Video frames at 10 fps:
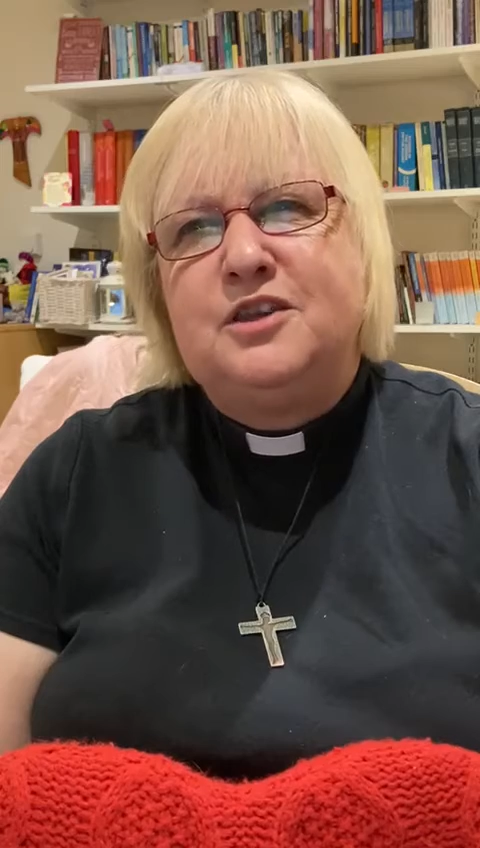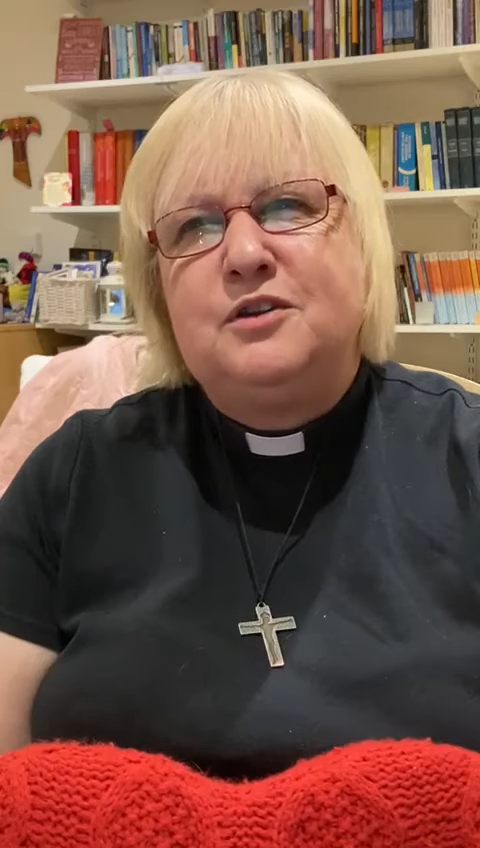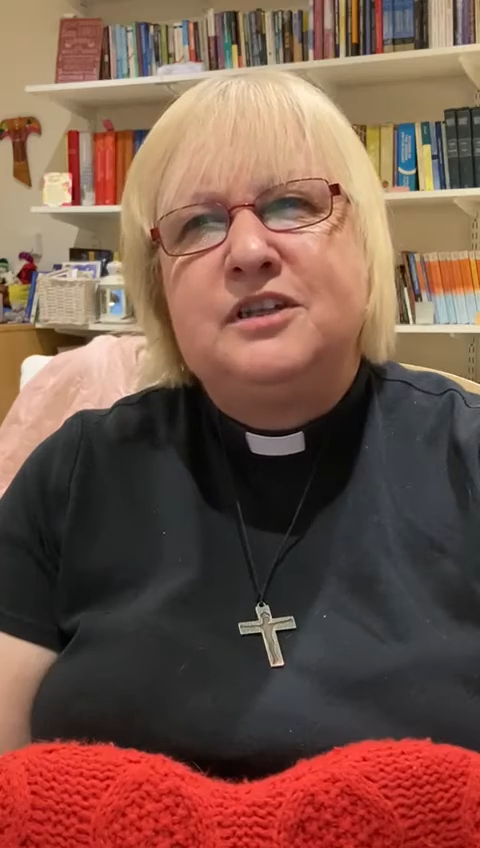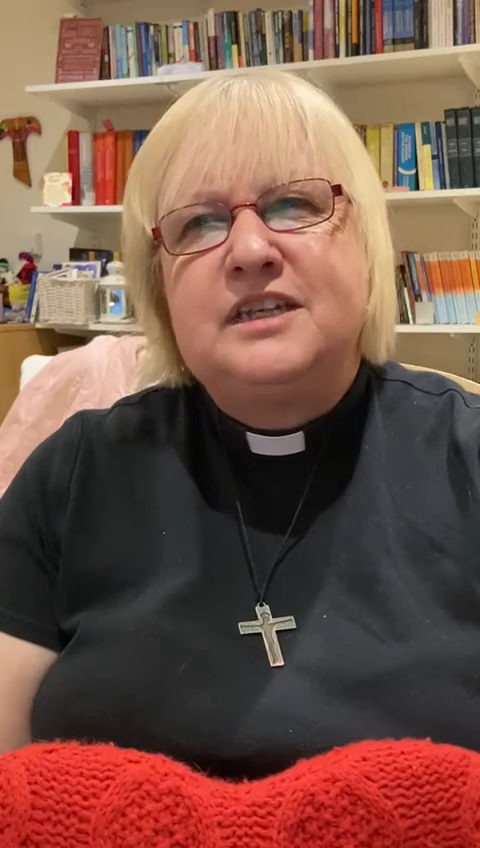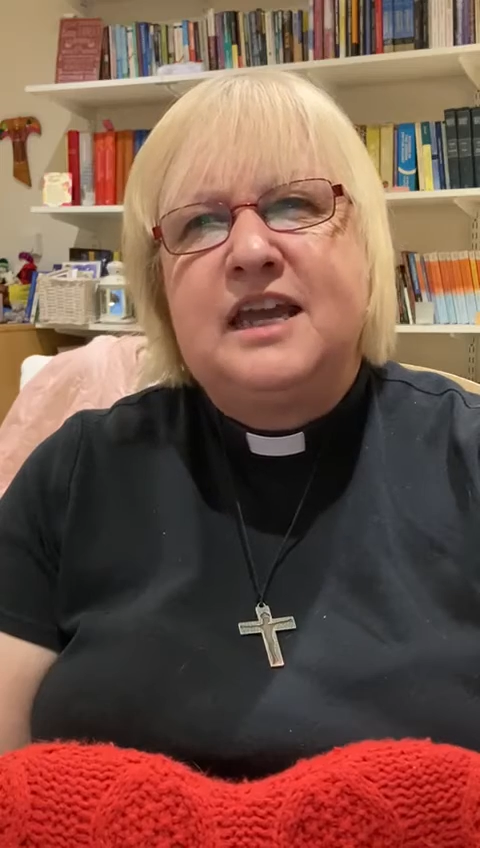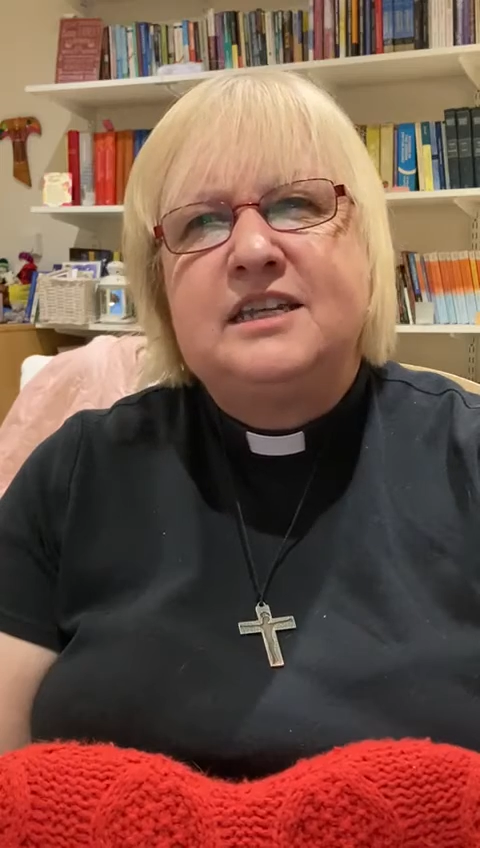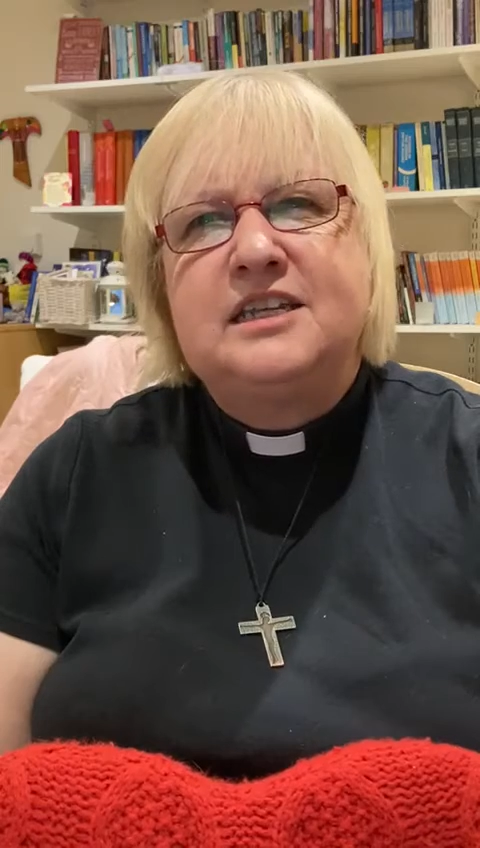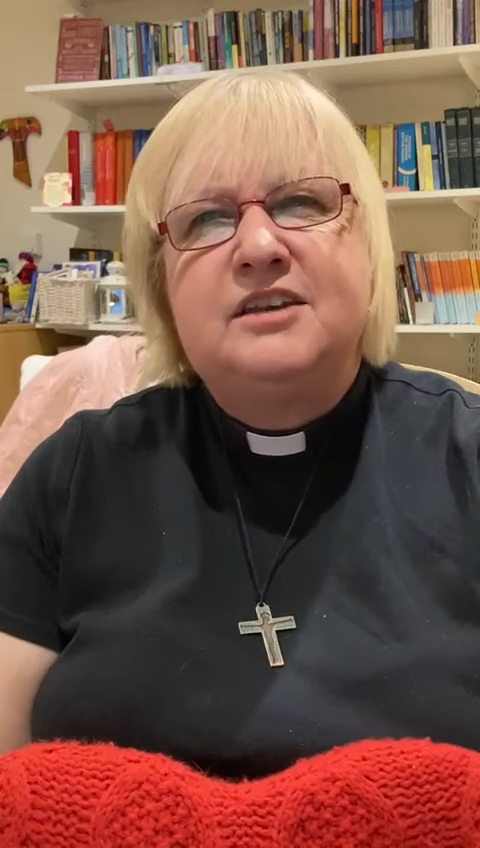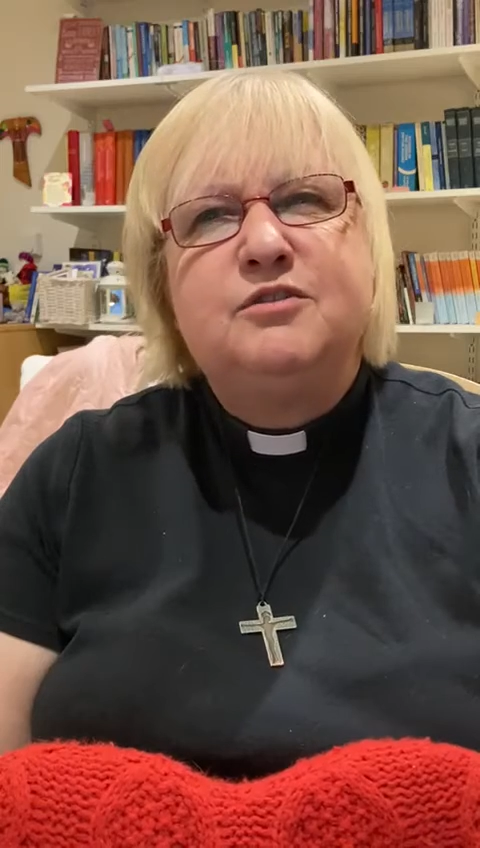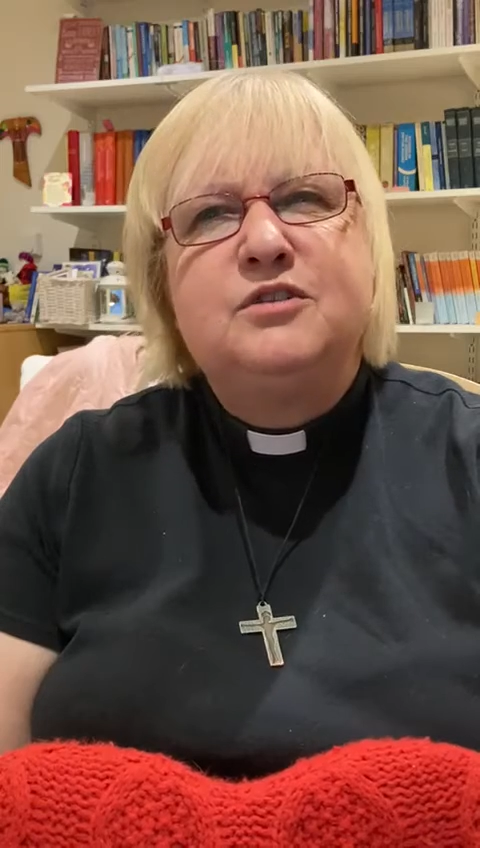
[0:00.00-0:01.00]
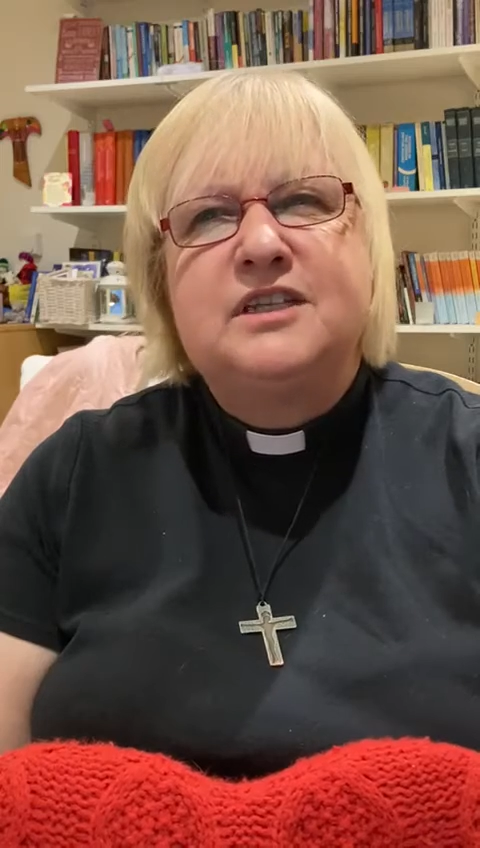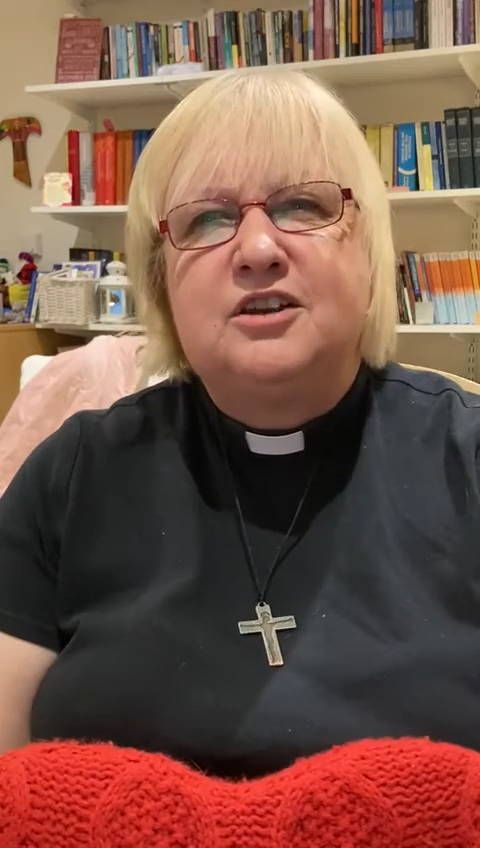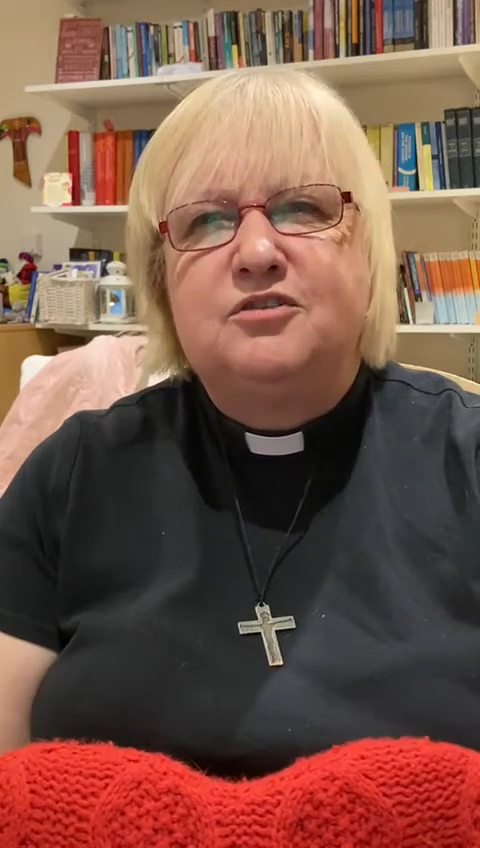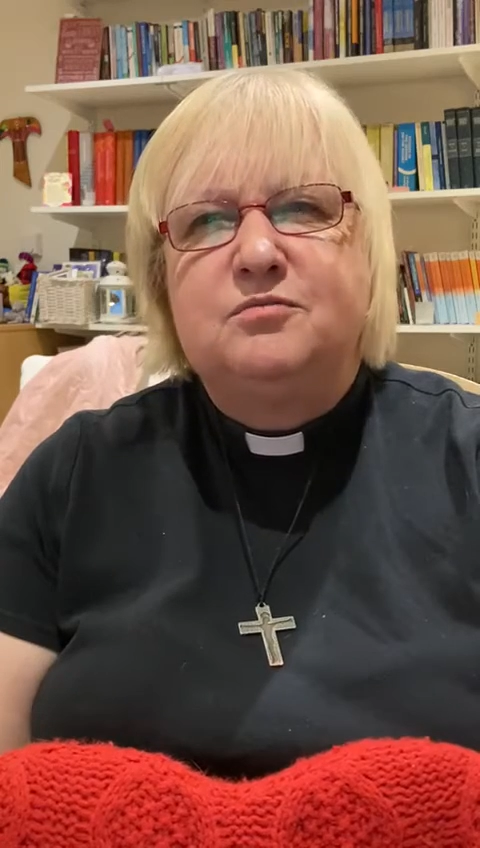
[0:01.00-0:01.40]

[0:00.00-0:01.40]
can dare to love yourself